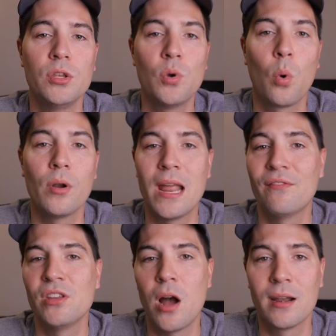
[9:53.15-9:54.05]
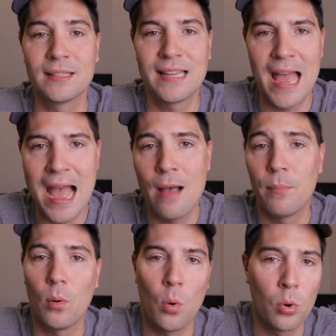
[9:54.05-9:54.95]
your Navionics
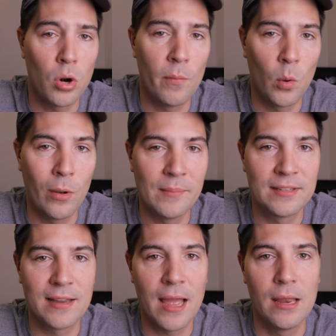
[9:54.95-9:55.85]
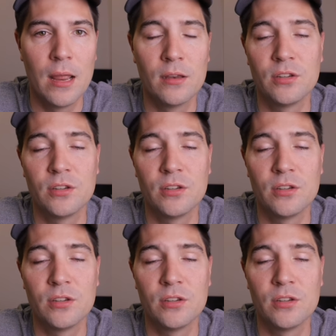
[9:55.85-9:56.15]
app or on the website